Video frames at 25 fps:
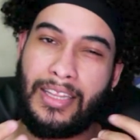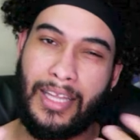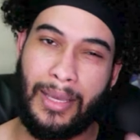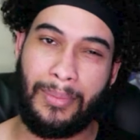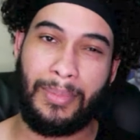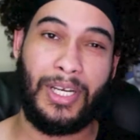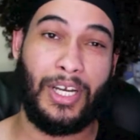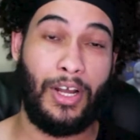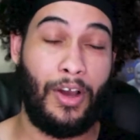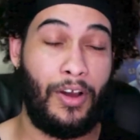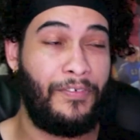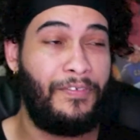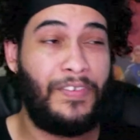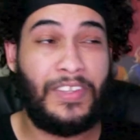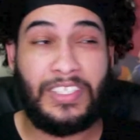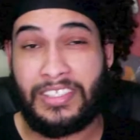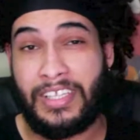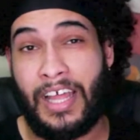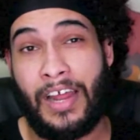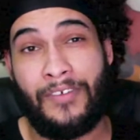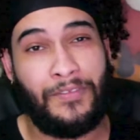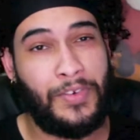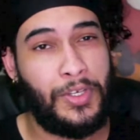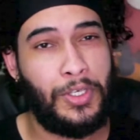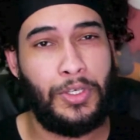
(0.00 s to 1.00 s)
Let me know. If it's
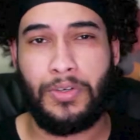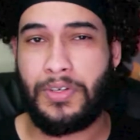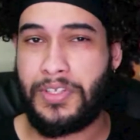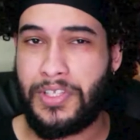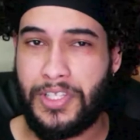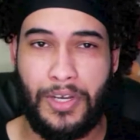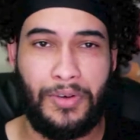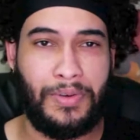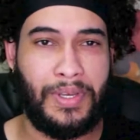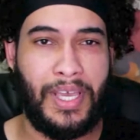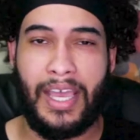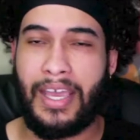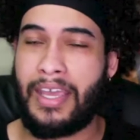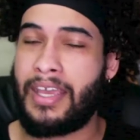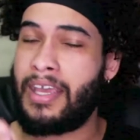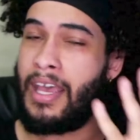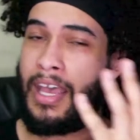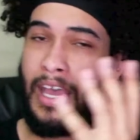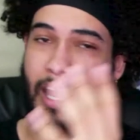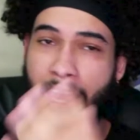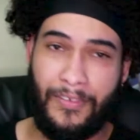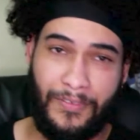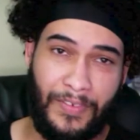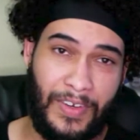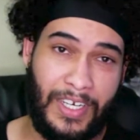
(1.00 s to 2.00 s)
not for you, it's okay.
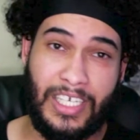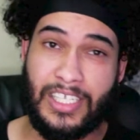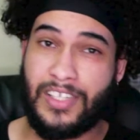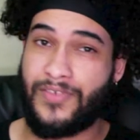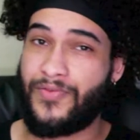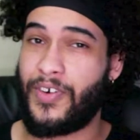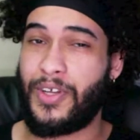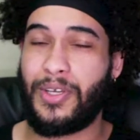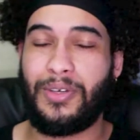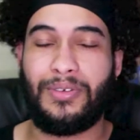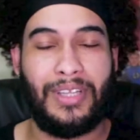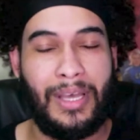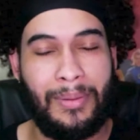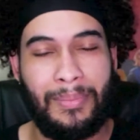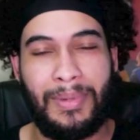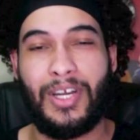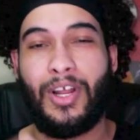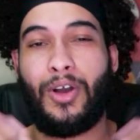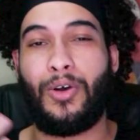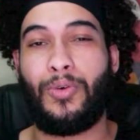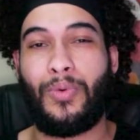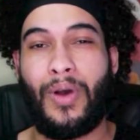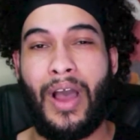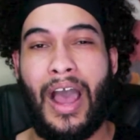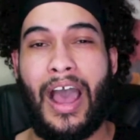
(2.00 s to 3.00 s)
If it is for you, let me
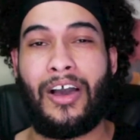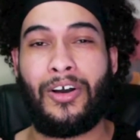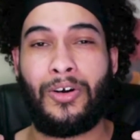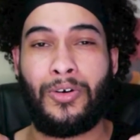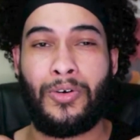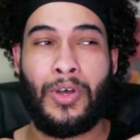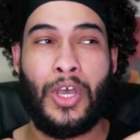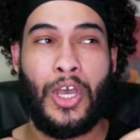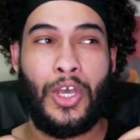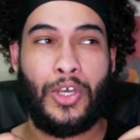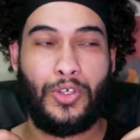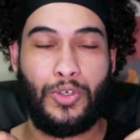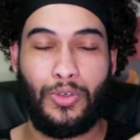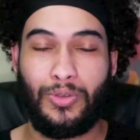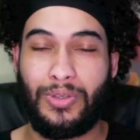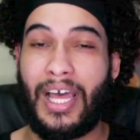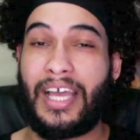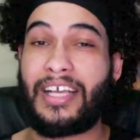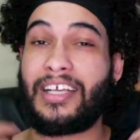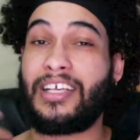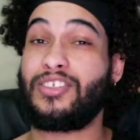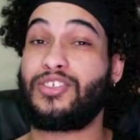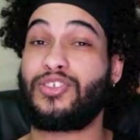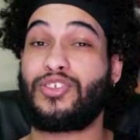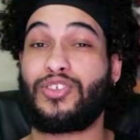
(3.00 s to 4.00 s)
know how you
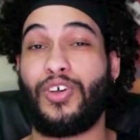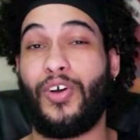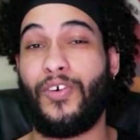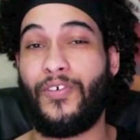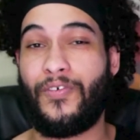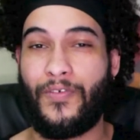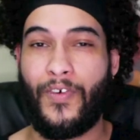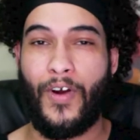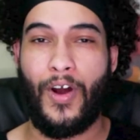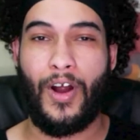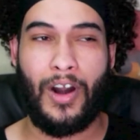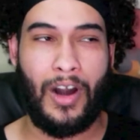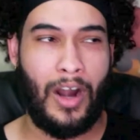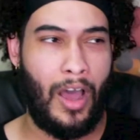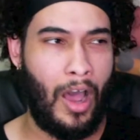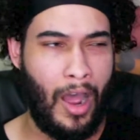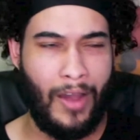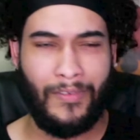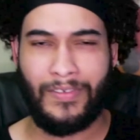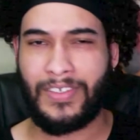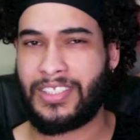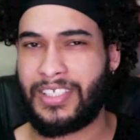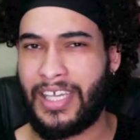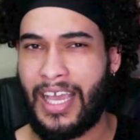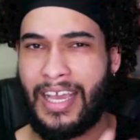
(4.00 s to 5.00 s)
like it so far.
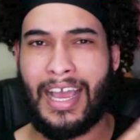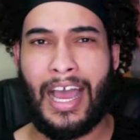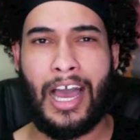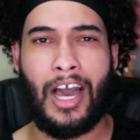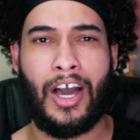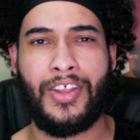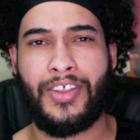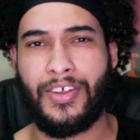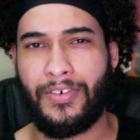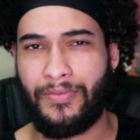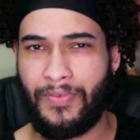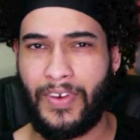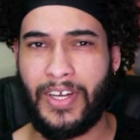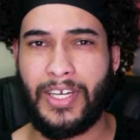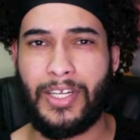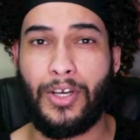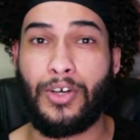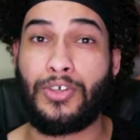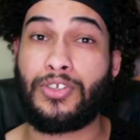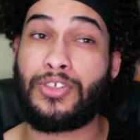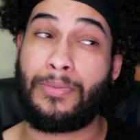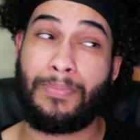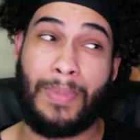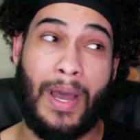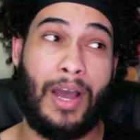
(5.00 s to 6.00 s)
Obviously, I got other
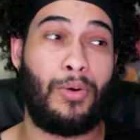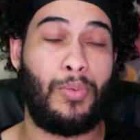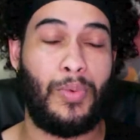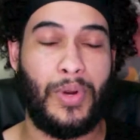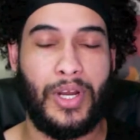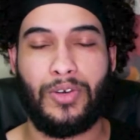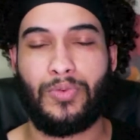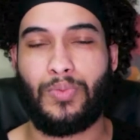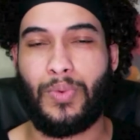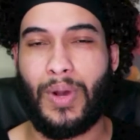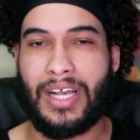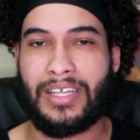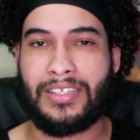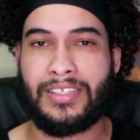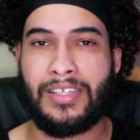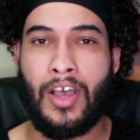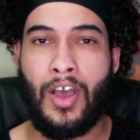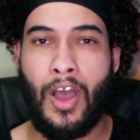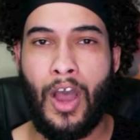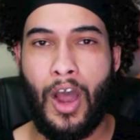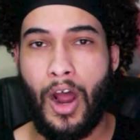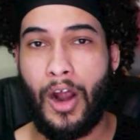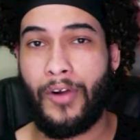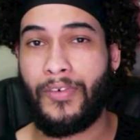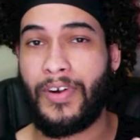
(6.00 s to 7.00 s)
videos about Weird West
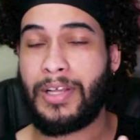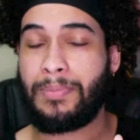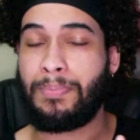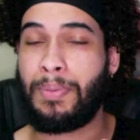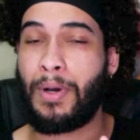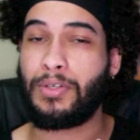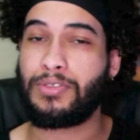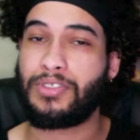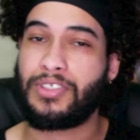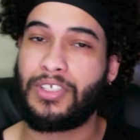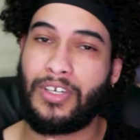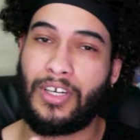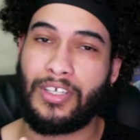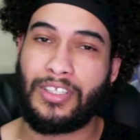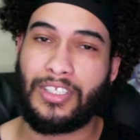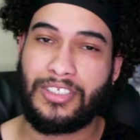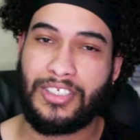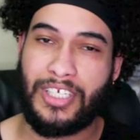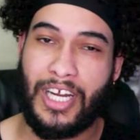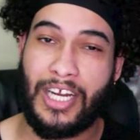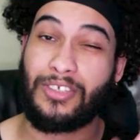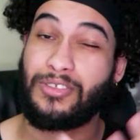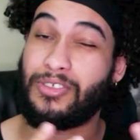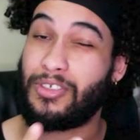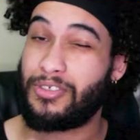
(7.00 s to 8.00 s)
already posted on the
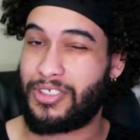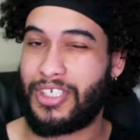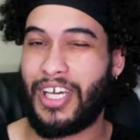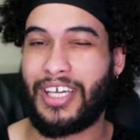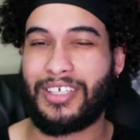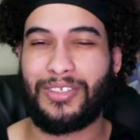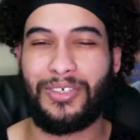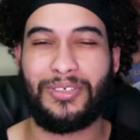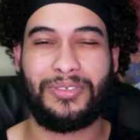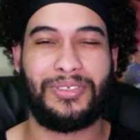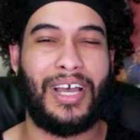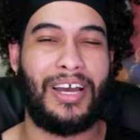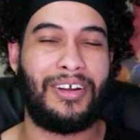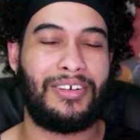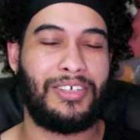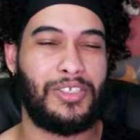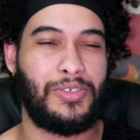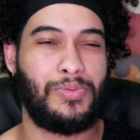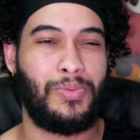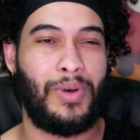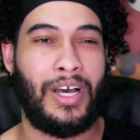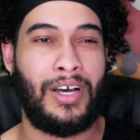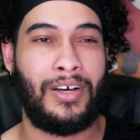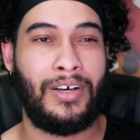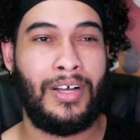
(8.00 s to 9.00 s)
channel, so check those out
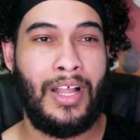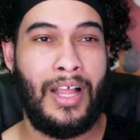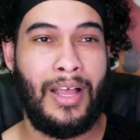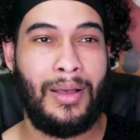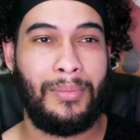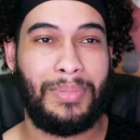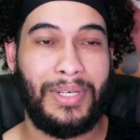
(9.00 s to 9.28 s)
as well.